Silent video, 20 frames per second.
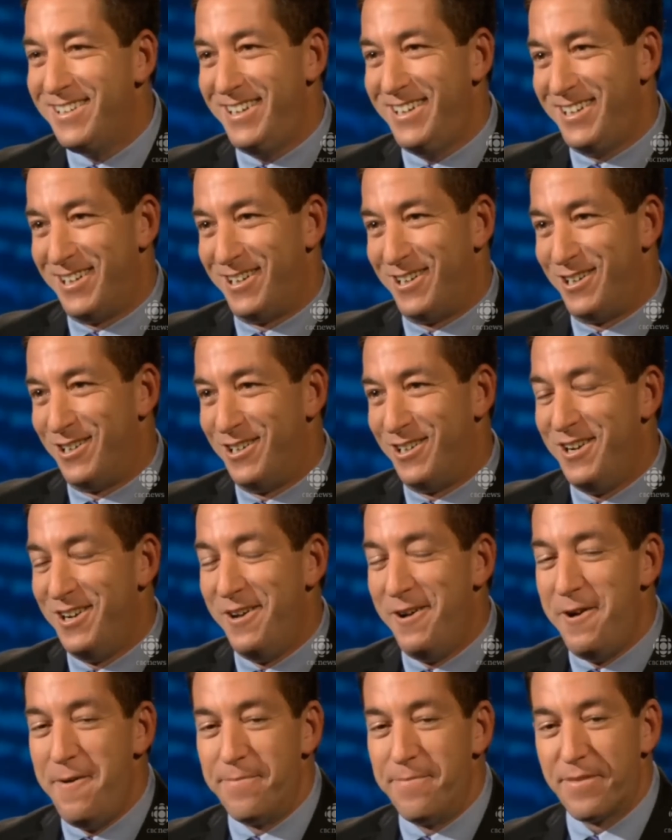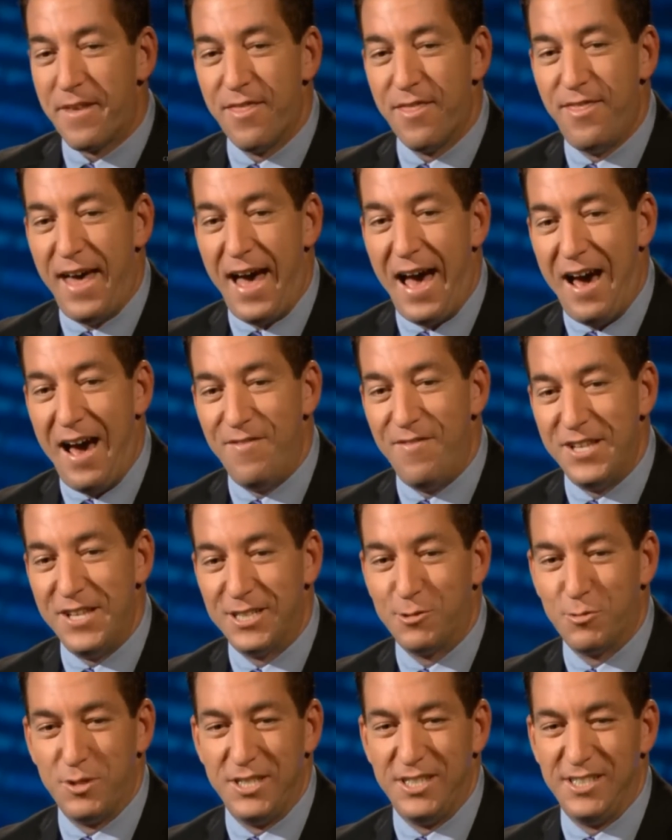clear that
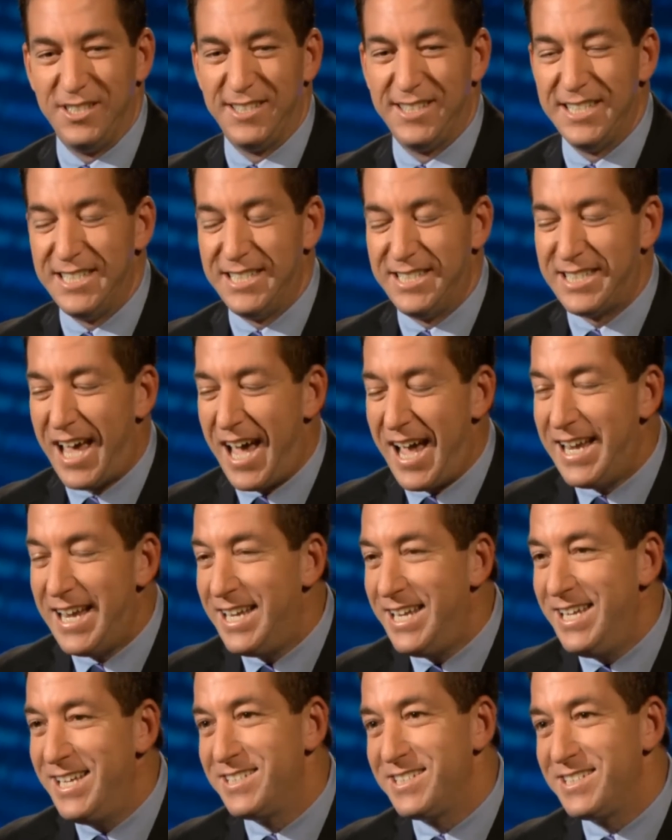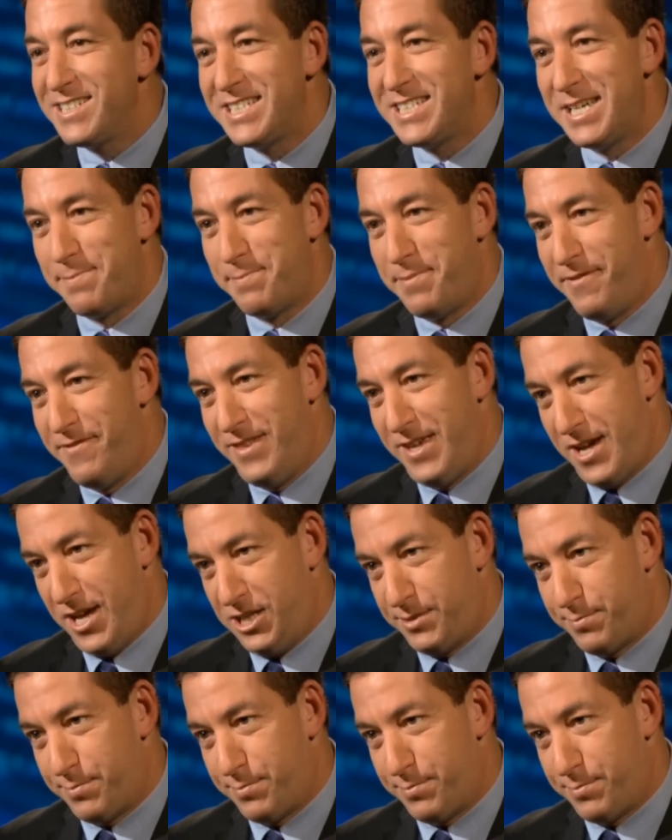this was the tiniest tip of the